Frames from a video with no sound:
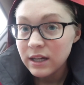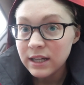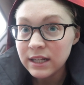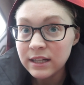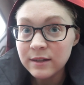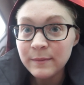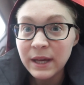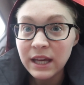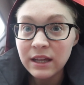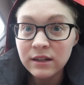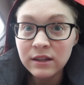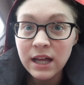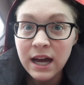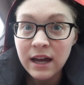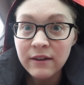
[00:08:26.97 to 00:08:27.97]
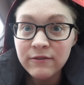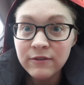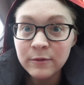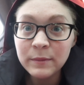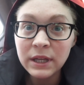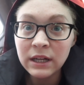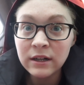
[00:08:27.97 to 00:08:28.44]
I need to make it alive
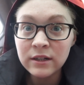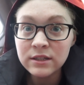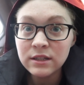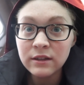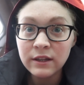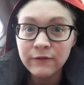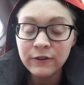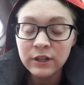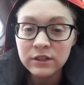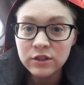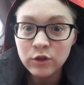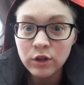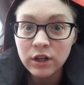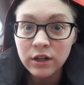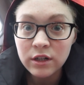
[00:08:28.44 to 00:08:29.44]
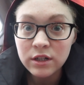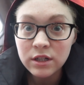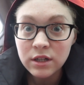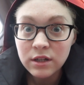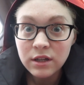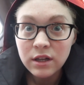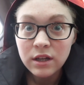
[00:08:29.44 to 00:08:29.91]
from here to the front door.
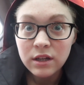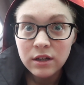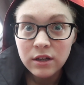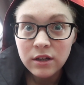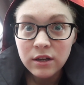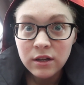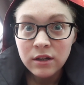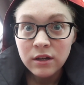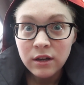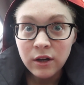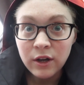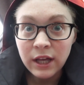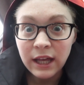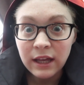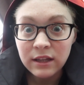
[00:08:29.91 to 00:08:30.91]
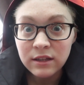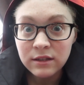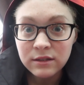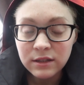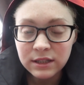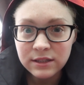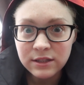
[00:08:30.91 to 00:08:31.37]
Okay,
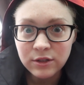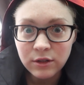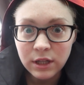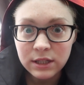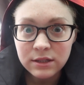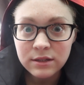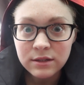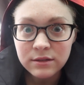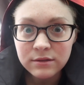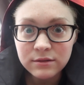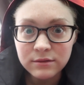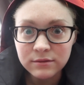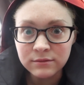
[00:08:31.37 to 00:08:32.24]
let's do this.